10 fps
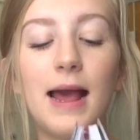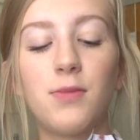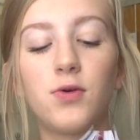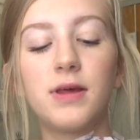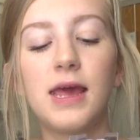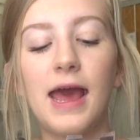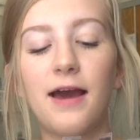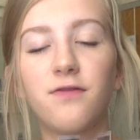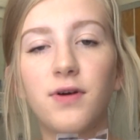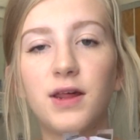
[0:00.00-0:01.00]
I'm only
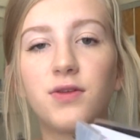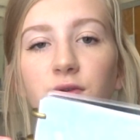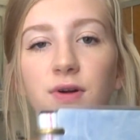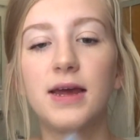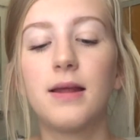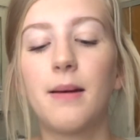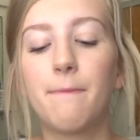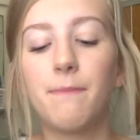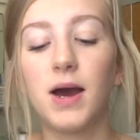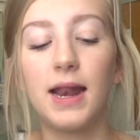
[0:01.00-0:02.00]
halfway through it,
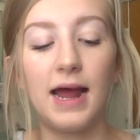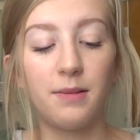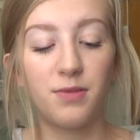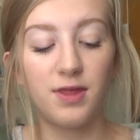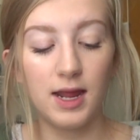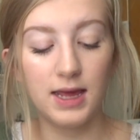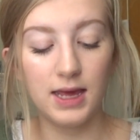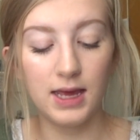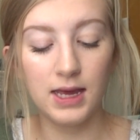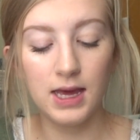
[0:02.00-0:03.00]
but I'm
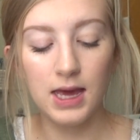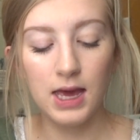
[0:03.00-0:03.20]
thinking